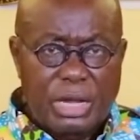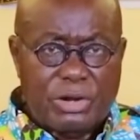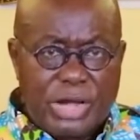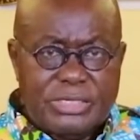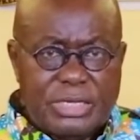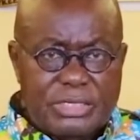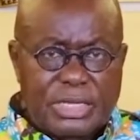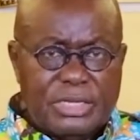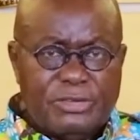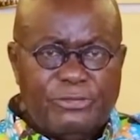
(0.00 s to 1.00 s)
a crisis
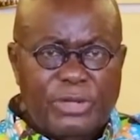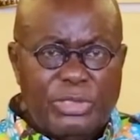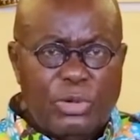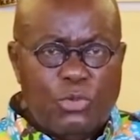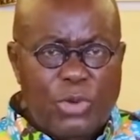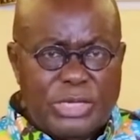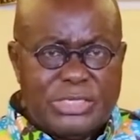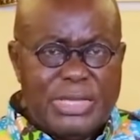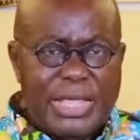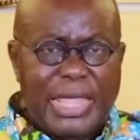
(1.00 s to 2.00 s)
that is further
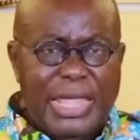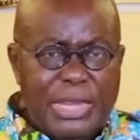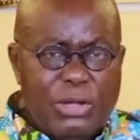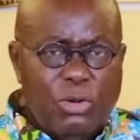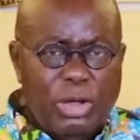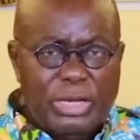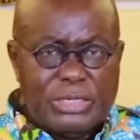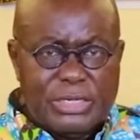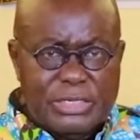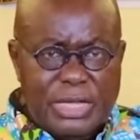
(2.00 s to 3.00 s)
worsening
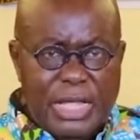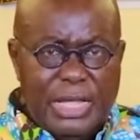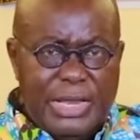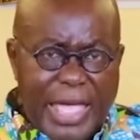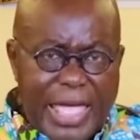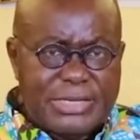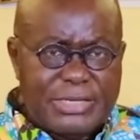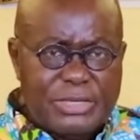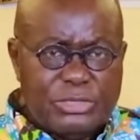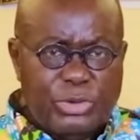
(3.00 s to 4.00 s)
inequalities in
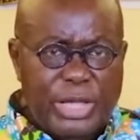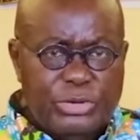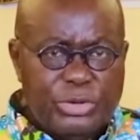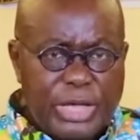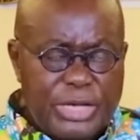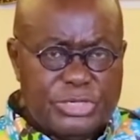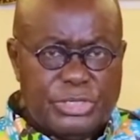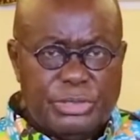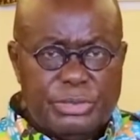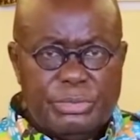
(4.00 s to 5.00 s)
access to education,